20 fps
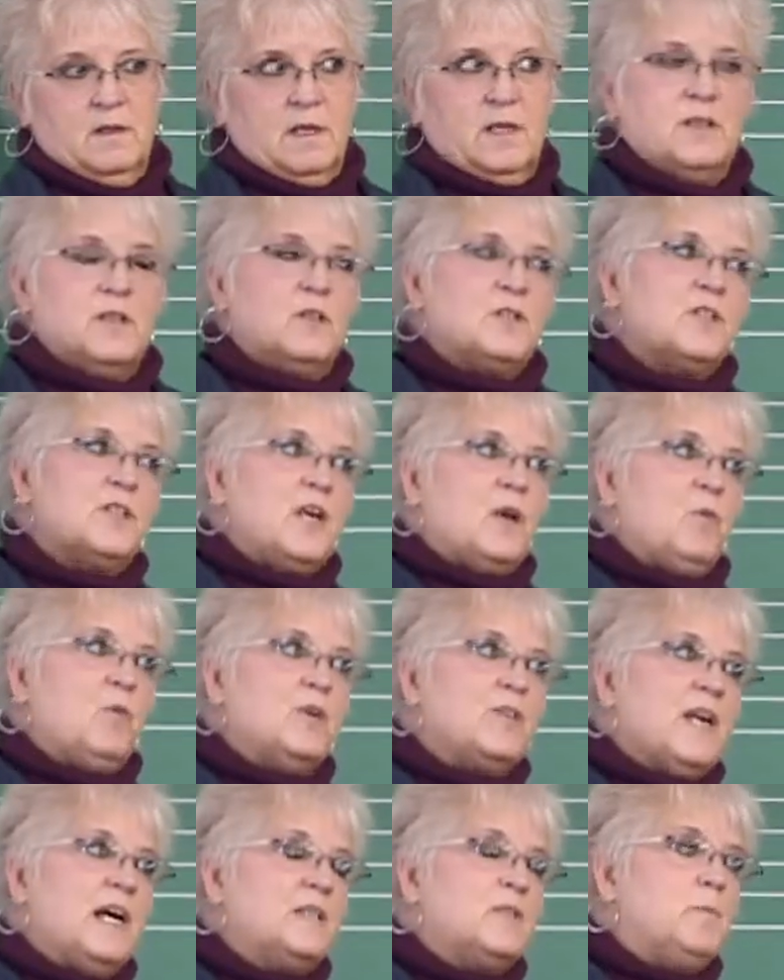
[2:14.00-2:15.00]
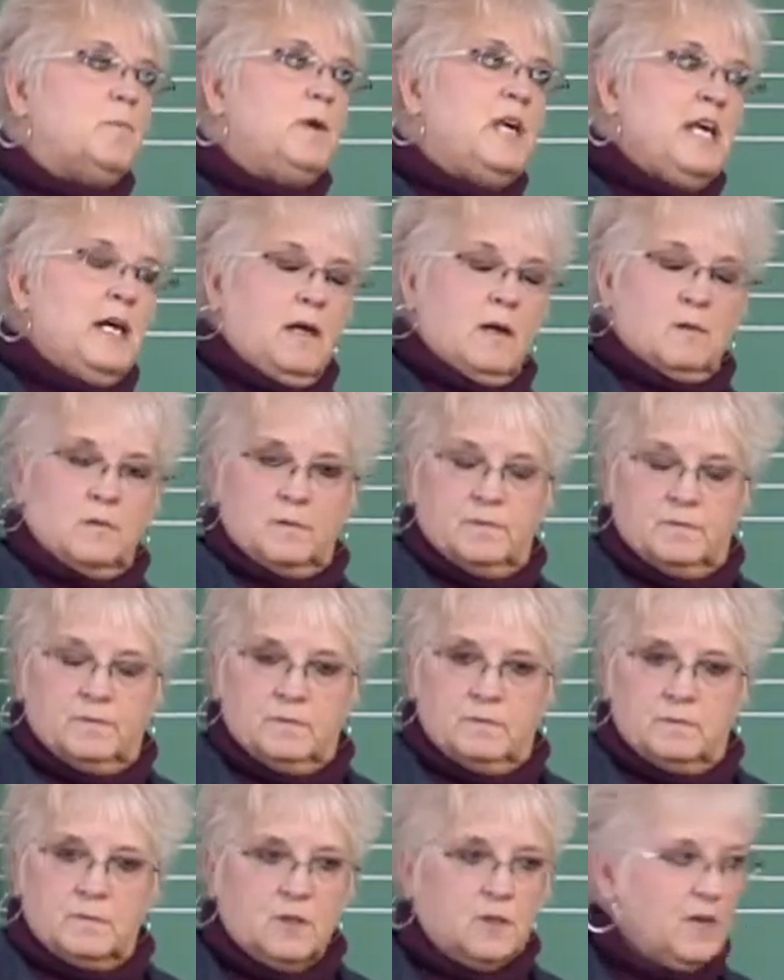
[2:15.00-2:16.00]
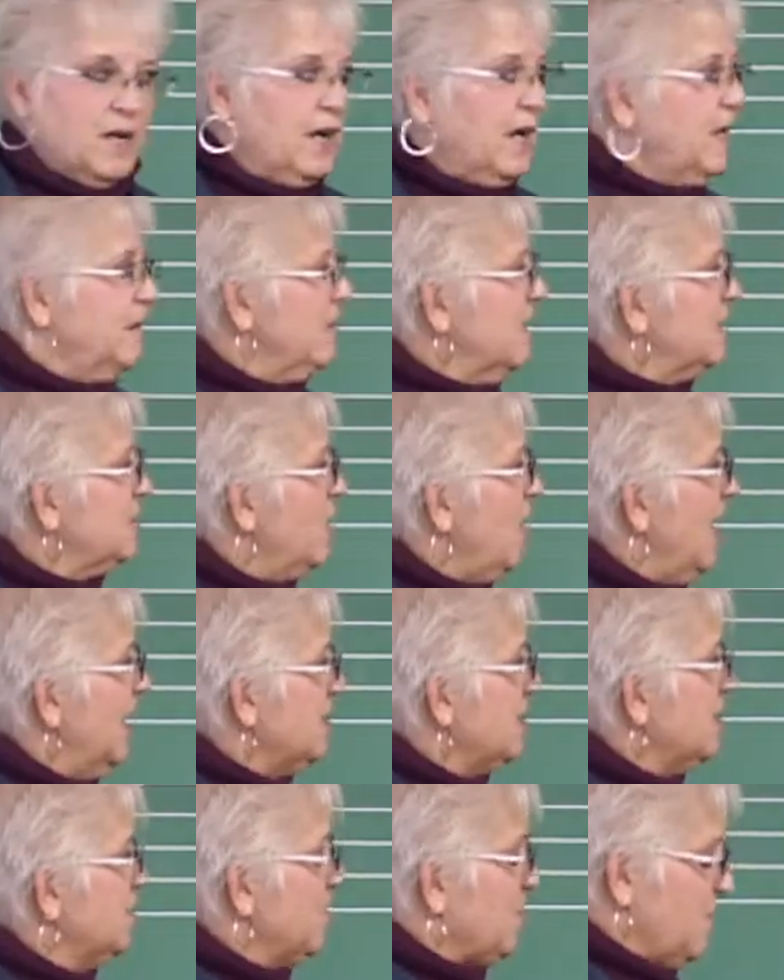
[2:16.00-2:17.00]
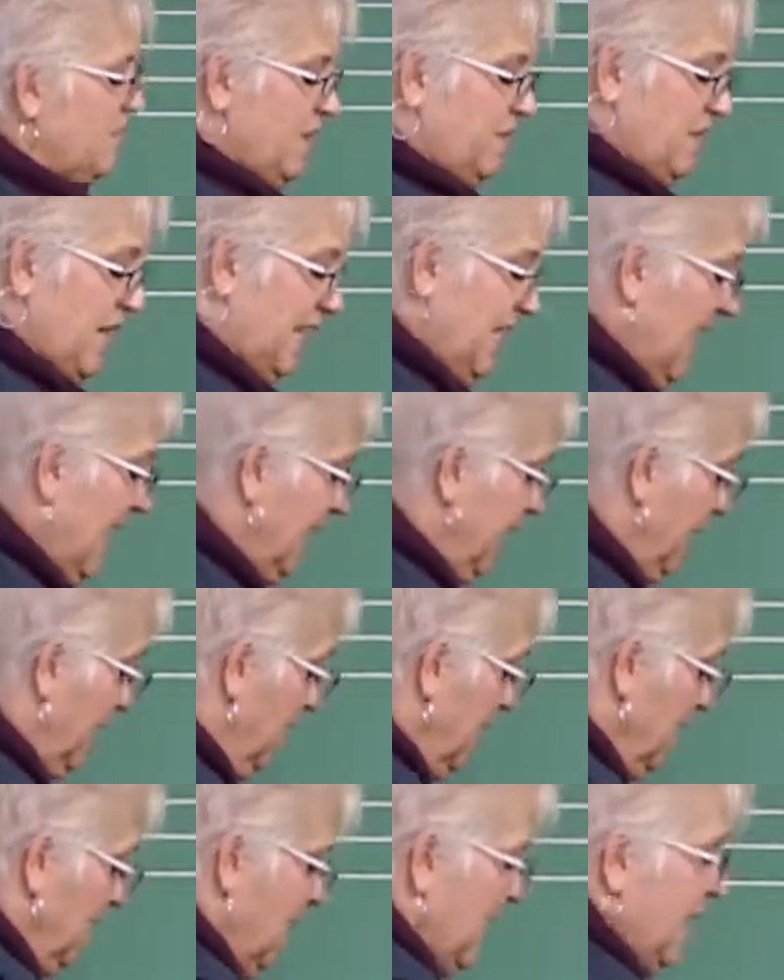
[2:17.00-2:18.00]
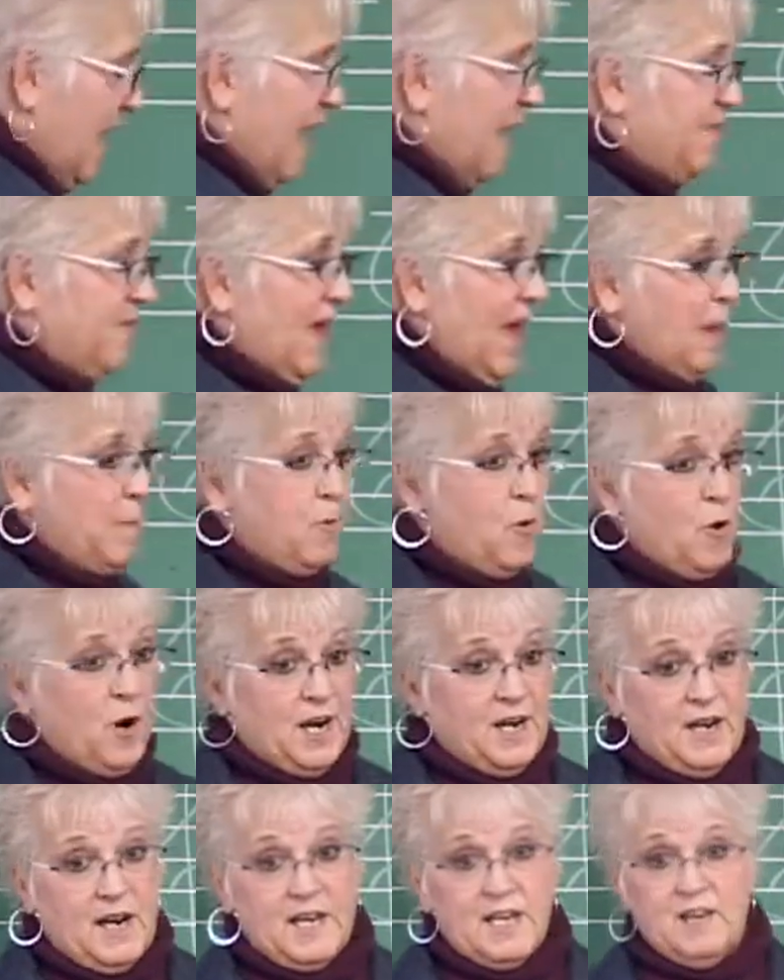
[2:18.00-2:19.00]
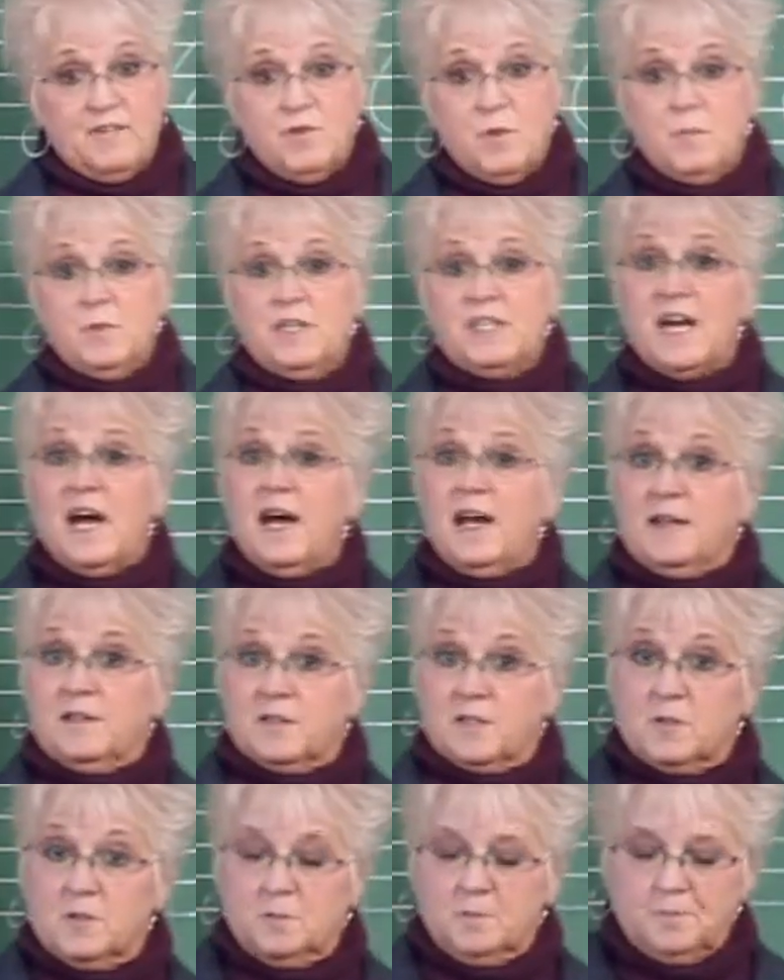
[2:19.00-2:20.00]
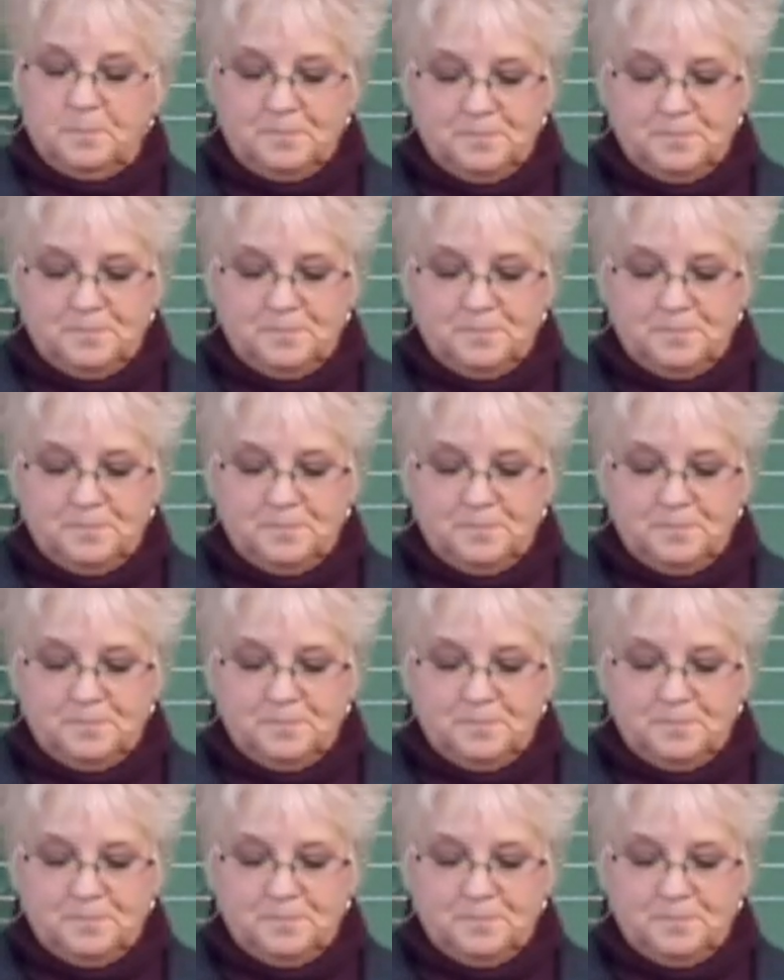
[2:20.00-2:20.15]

And they'll say, well, that's B. Okay, and that's awesome. So then they get it. At that point, I give them the dice.